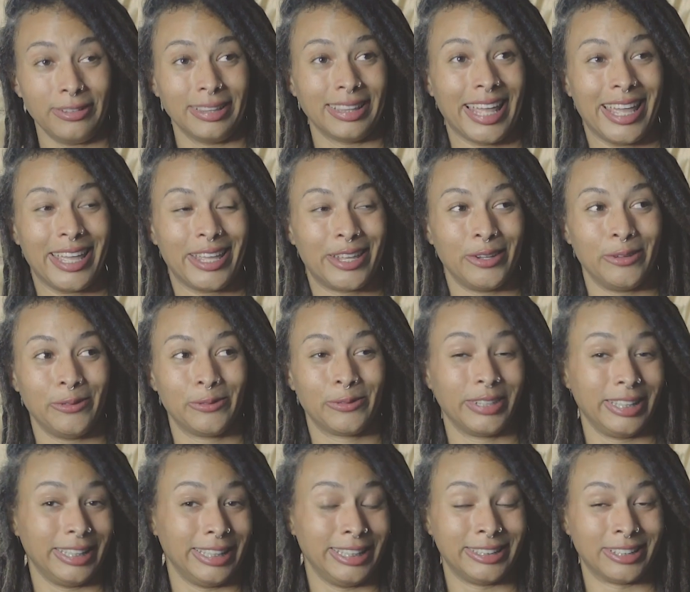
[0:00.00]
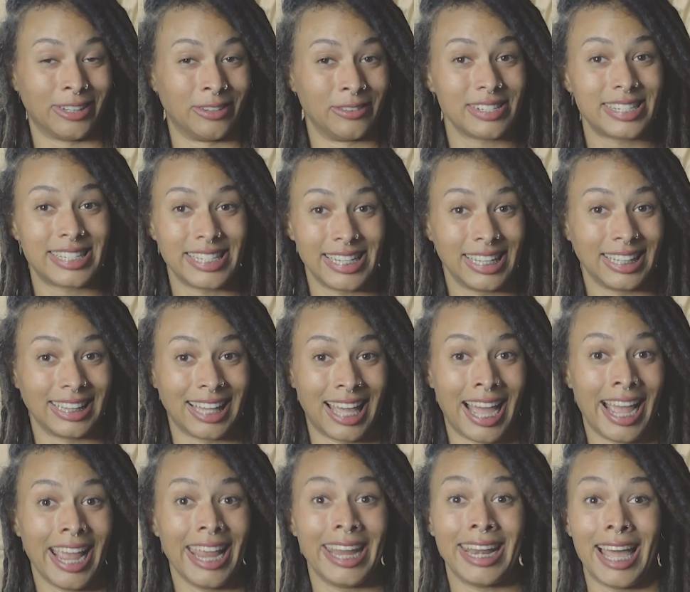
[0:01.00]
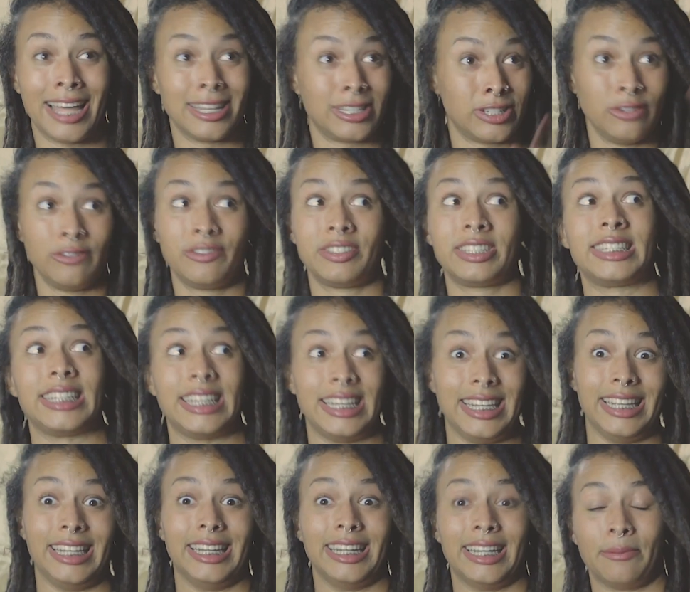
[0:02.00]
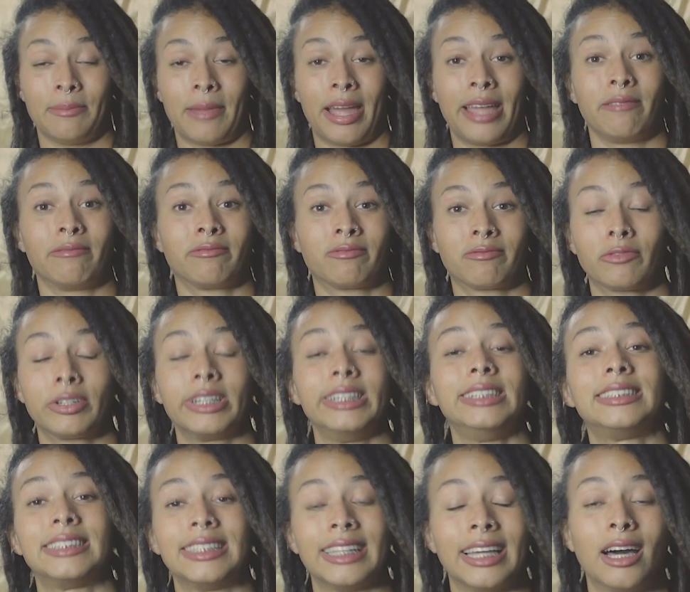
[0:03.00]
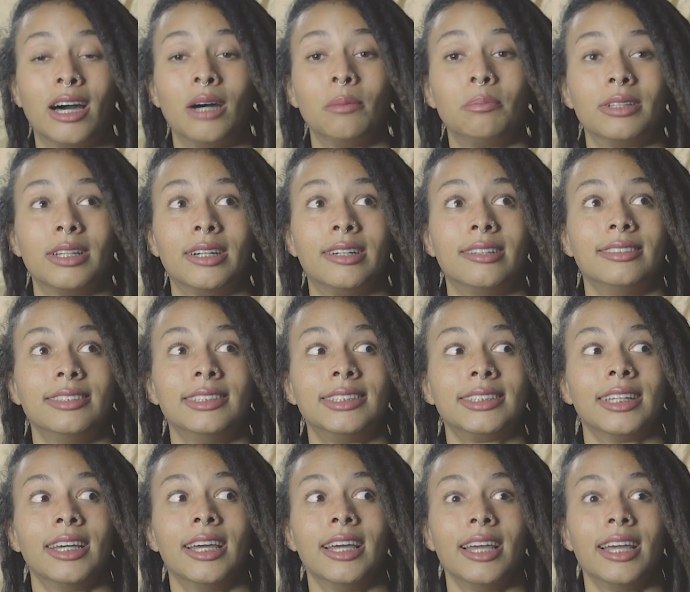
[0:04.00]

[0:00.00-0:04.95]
Like, you really don't see a lot. And as you've seen in my recent uploads,